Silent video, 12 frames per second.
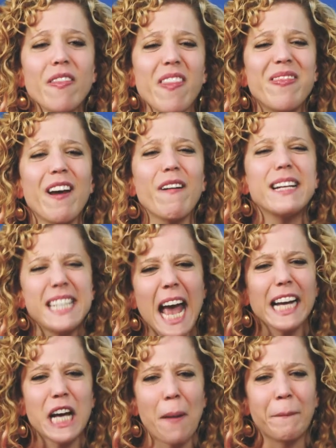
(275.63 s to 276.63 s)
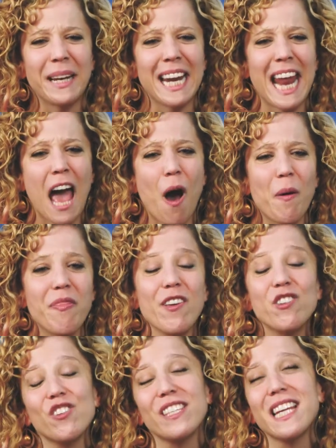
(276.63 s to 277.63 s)
that they're a tech company now
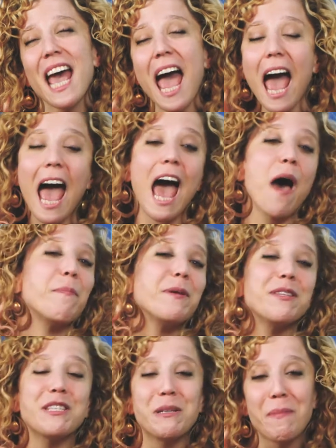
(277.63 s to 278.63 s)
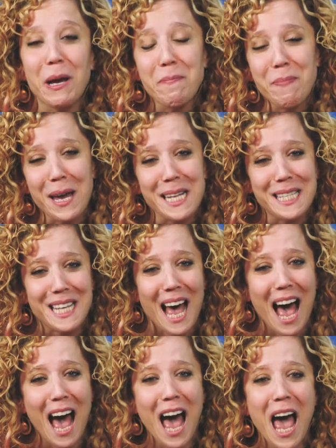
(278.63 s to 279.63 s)
that just happens to make
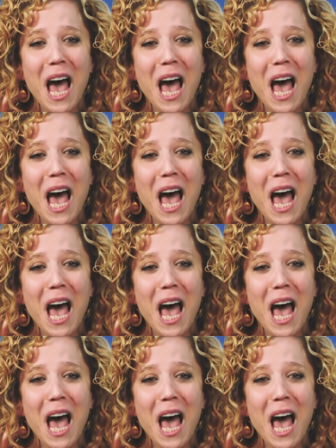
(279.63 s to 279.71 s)
pizza.